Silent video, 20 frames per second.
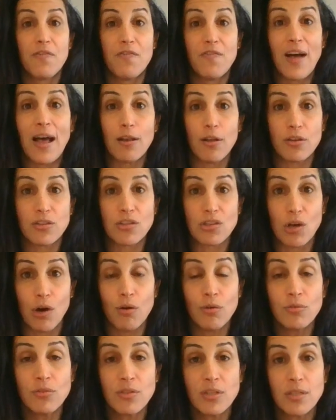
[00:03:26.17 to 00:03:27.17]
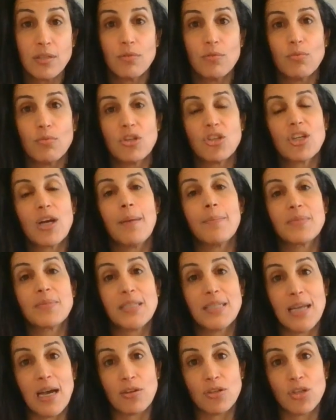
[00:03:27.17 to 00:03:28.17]
fat loss goals, which comes
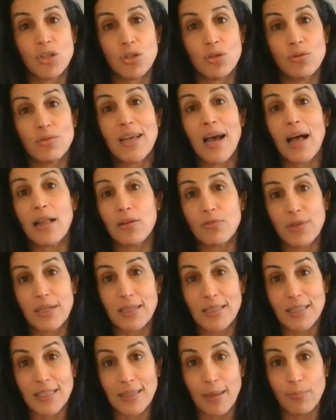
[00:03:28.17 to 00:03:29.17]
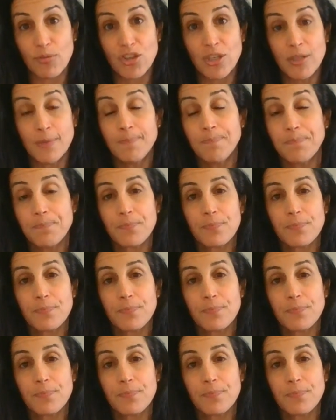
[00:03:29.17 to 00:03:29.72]
down to calorie consumption,